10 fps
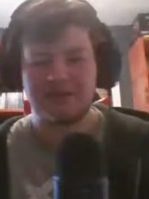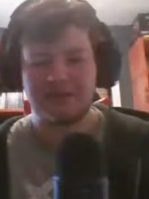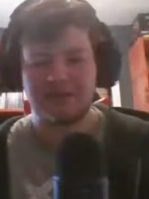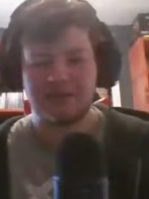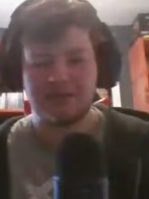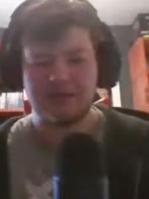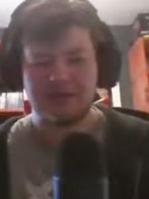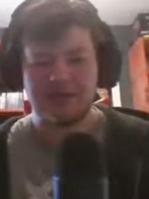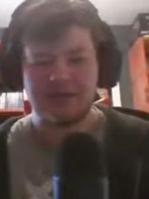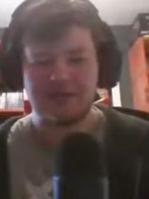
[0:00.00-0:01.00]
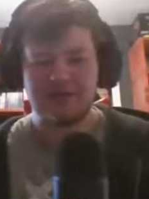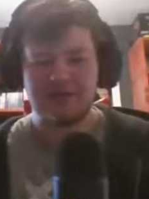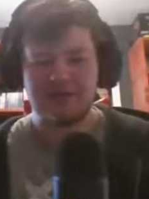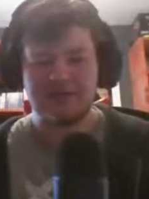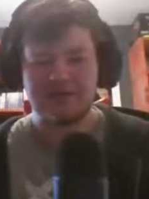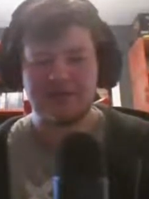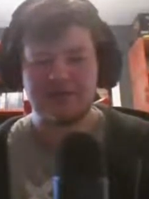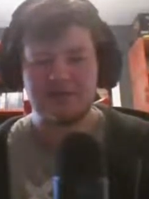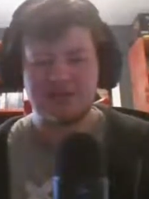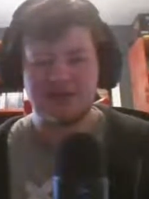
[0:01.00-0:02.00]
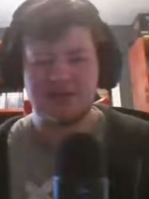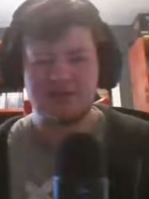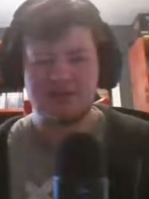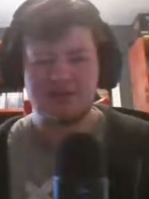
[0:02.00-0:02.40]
and also his friends, check their shit out,